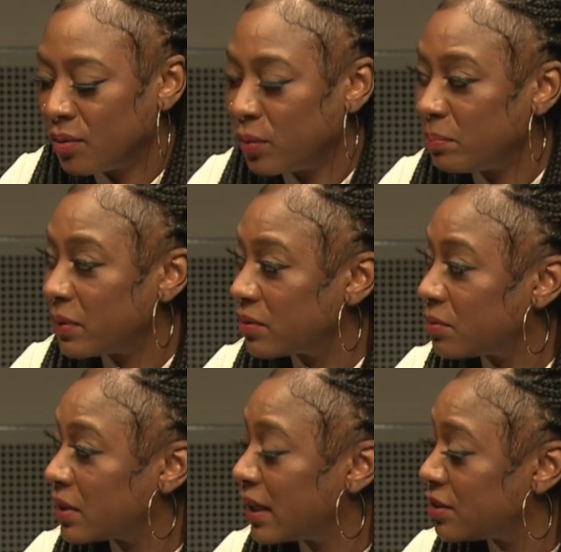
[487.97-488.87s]
we build
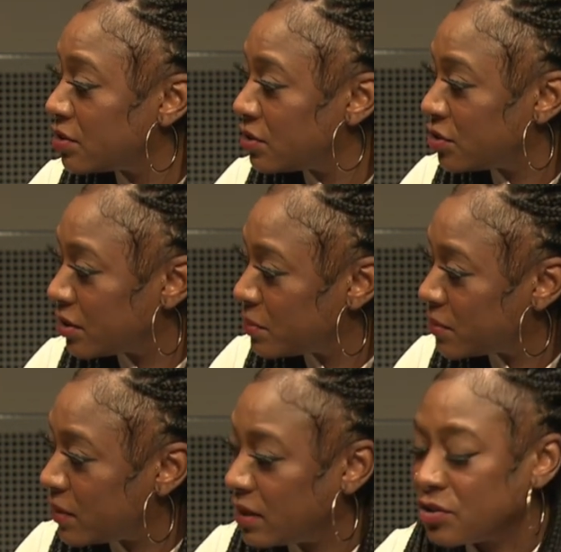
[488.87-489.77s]

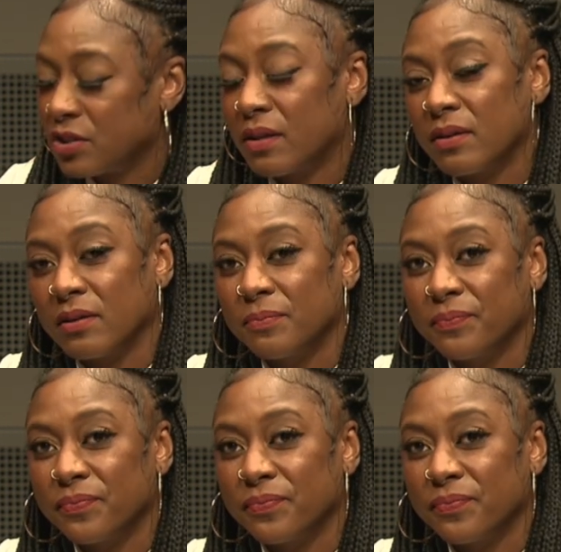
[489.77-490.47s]
relationships with each other